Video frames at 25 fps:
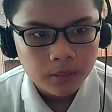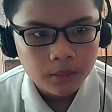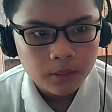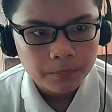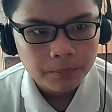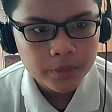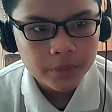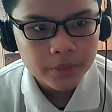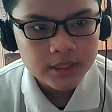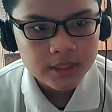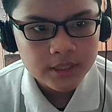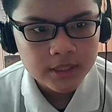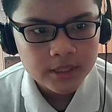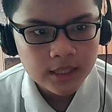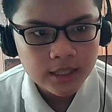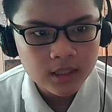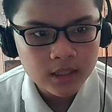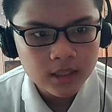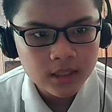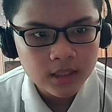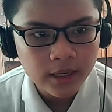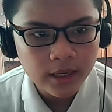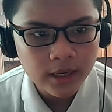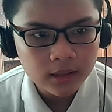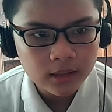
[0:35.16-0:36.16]
Besides
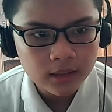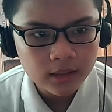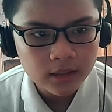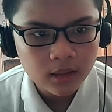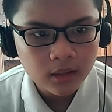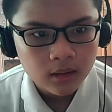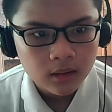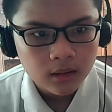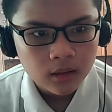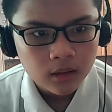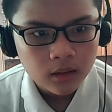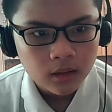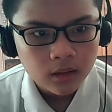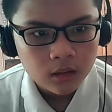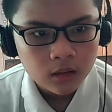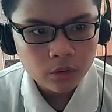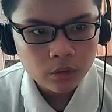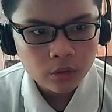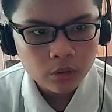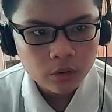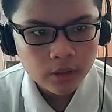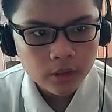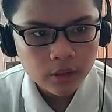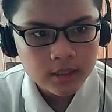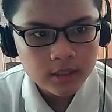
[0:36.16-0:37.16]
that,
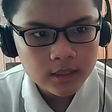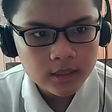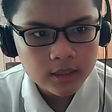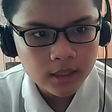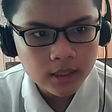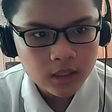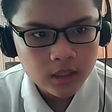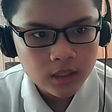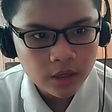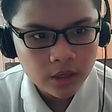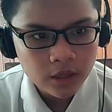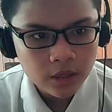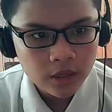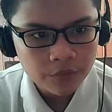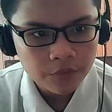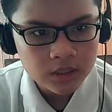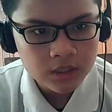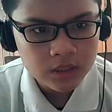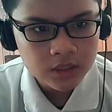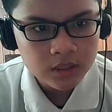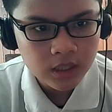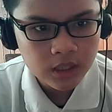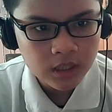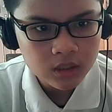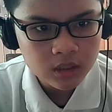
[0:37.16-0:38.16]
durian seeds have a
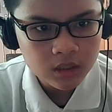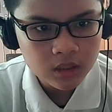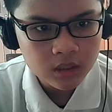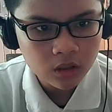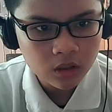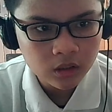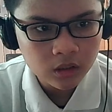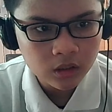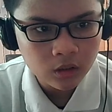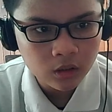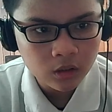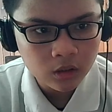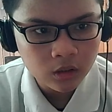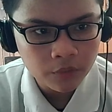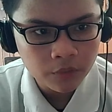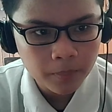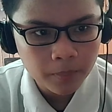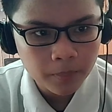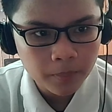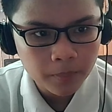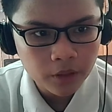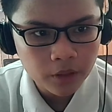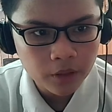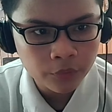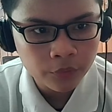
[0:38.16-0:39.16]
starch content of
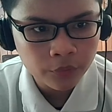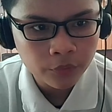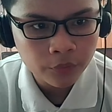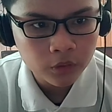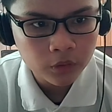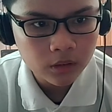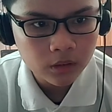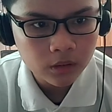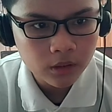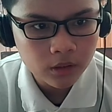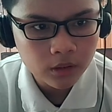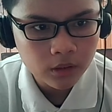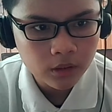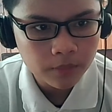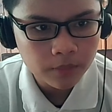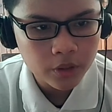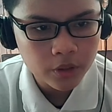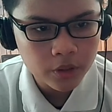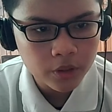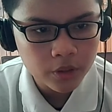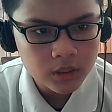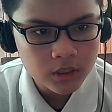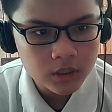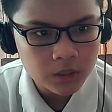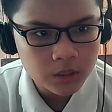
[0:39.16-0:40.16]
about
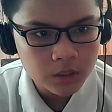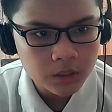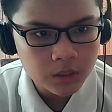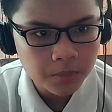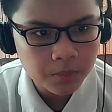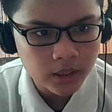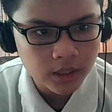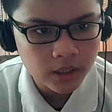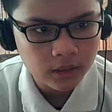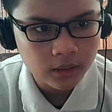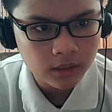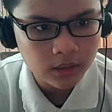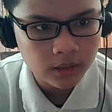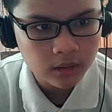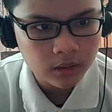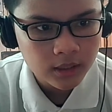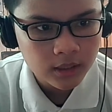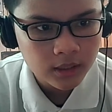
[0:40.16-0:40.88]
43.6%,